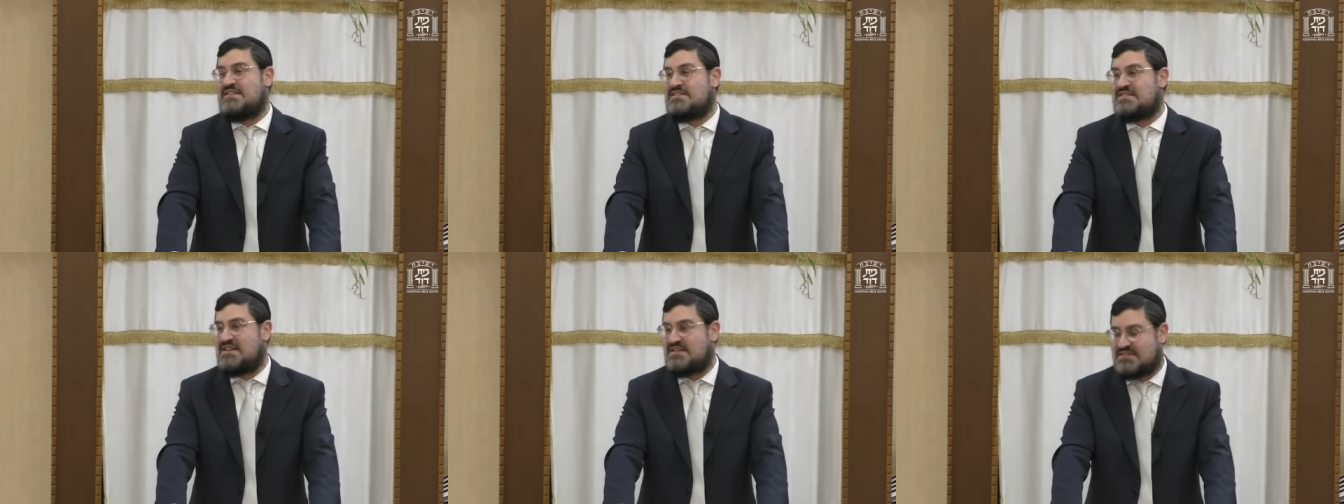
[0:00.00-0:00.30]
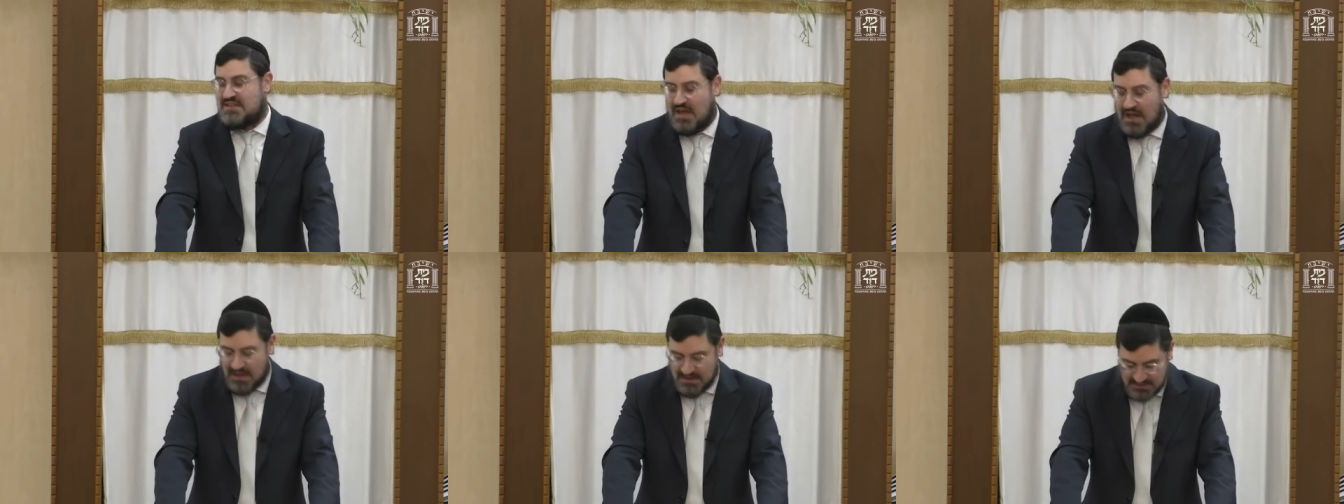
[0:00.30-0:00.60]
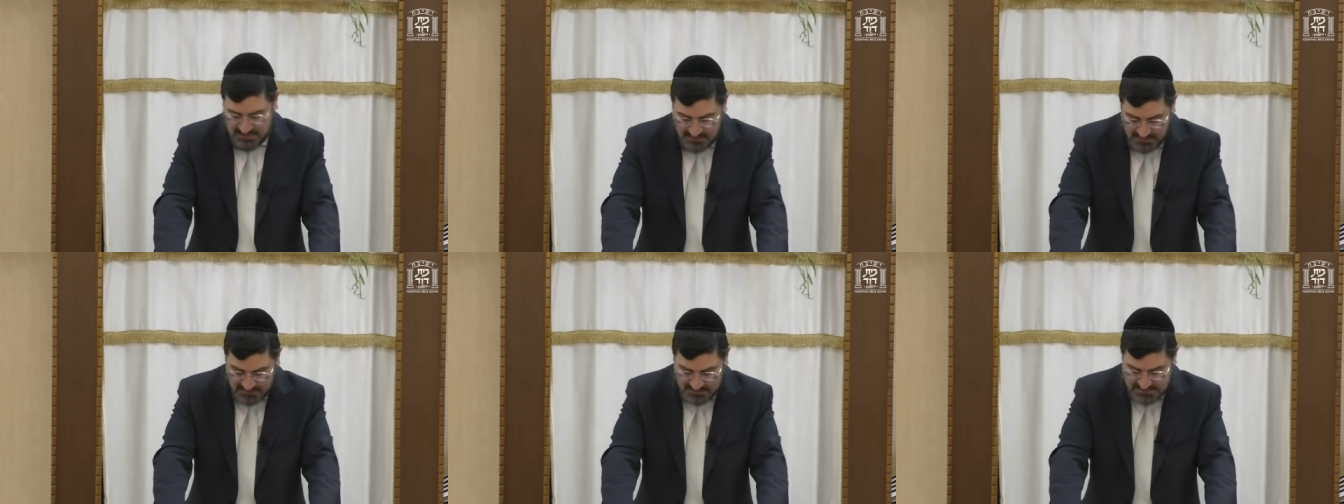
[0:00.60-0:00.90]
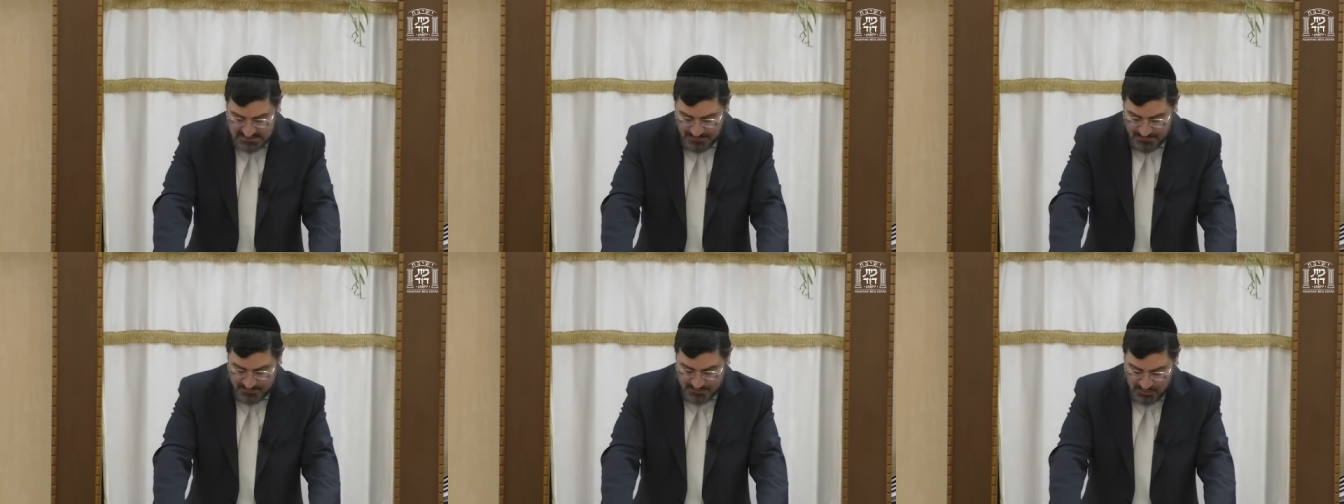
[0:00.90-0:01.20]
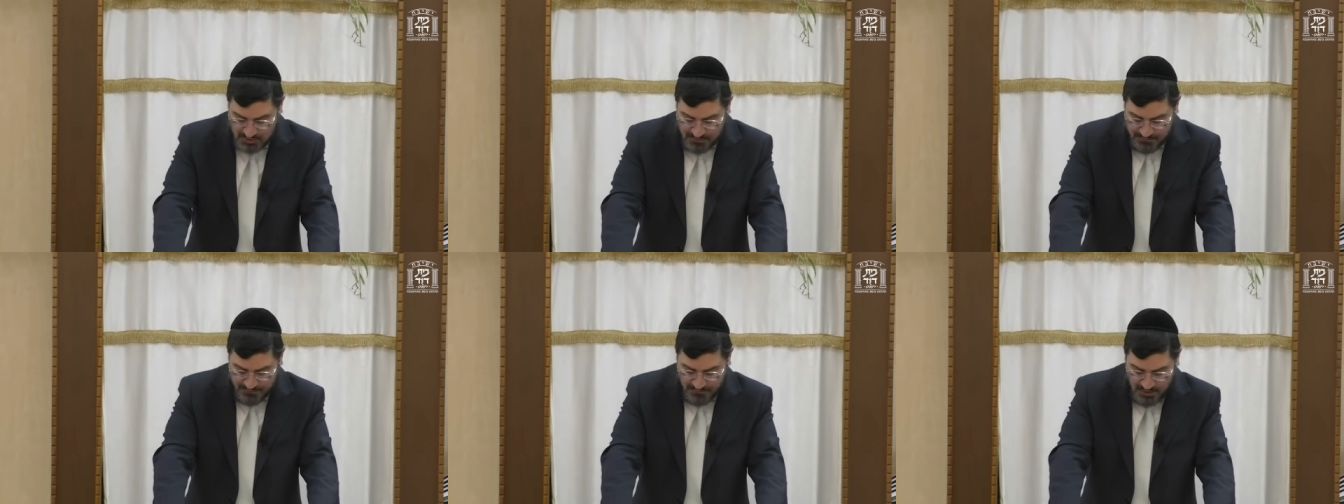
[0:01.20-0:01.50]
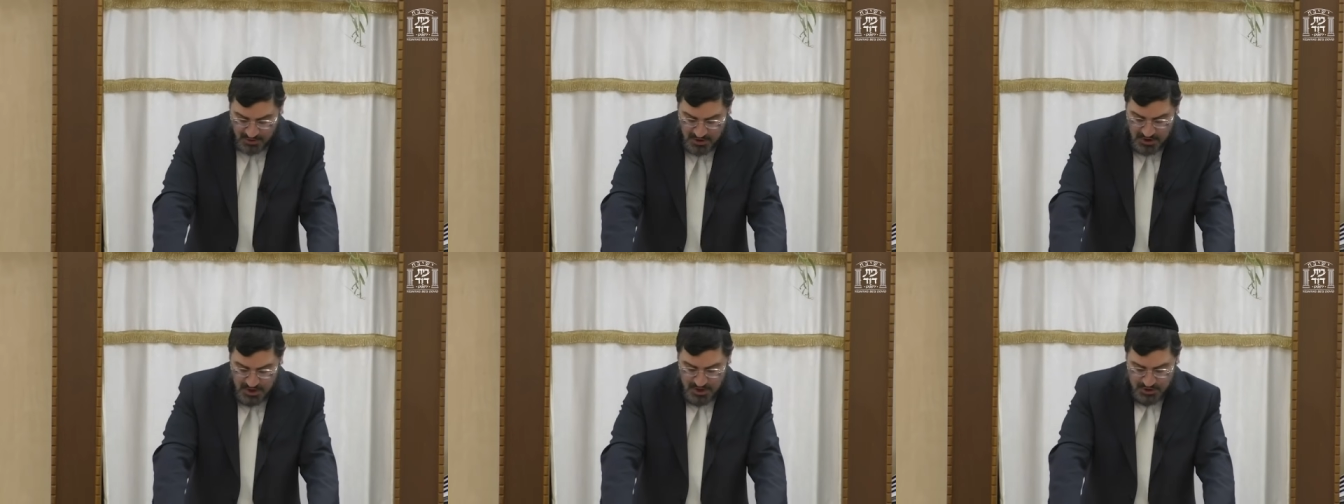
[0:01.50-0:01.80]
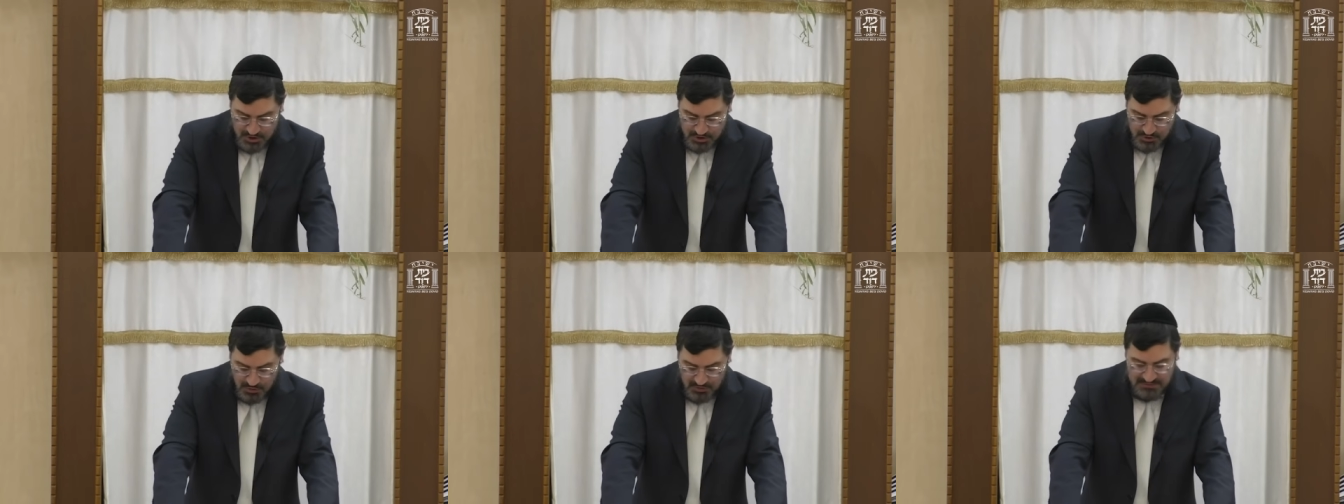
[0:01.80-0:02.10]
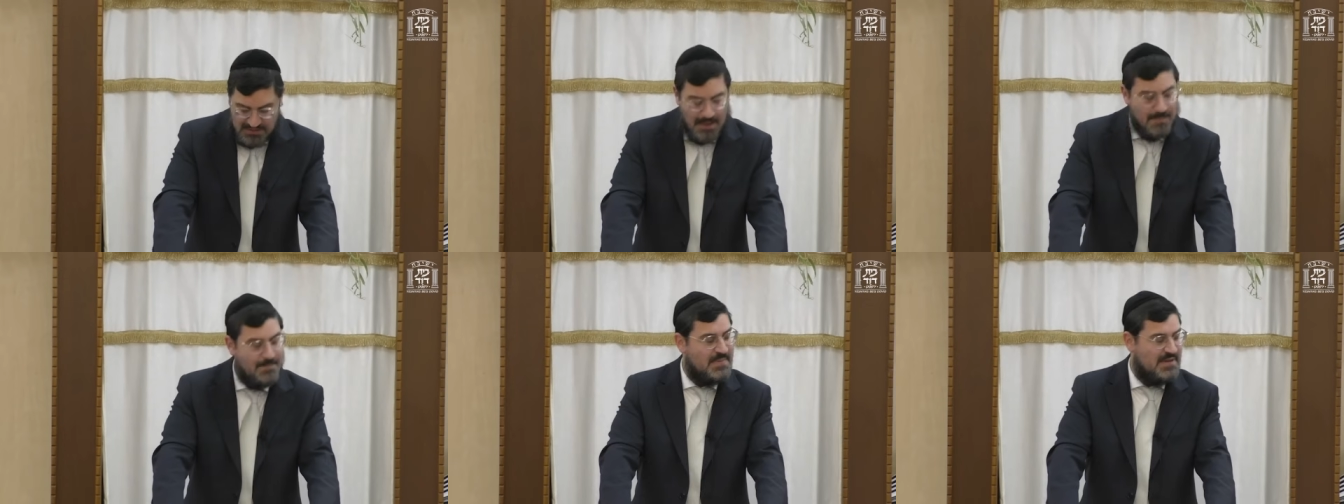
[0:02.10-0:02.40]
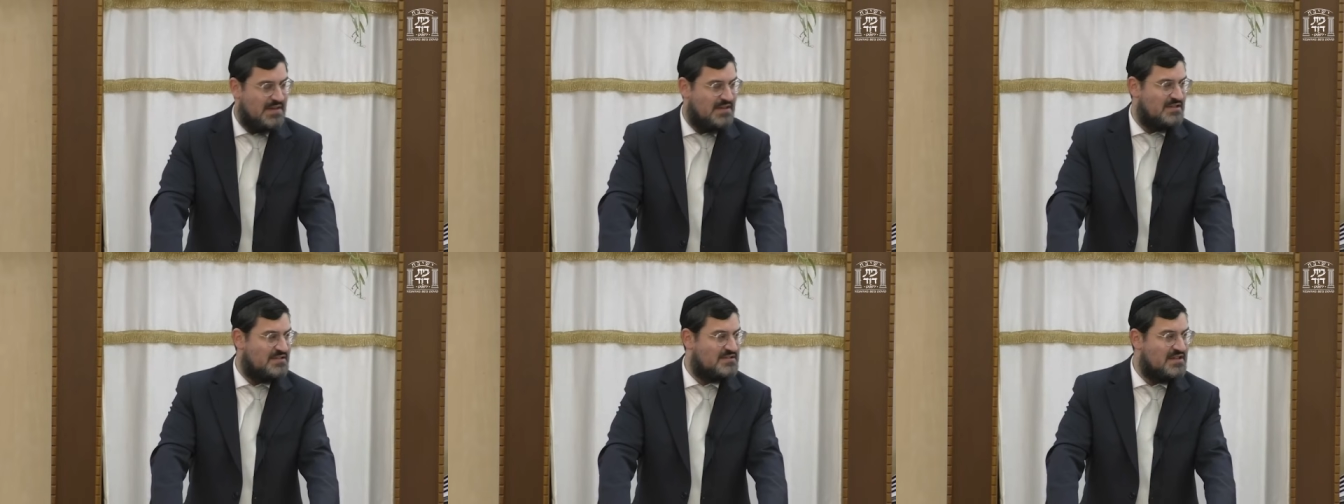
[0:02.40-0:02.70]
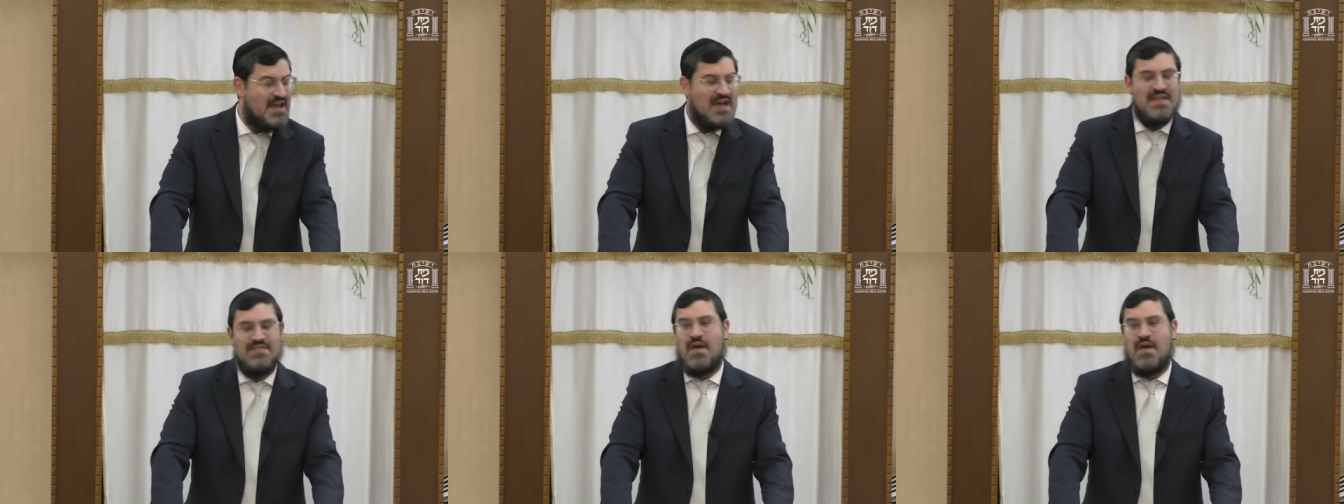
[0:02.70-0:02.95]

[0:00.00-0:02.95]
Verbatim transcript: It says the Heilige Chassam You know what that means?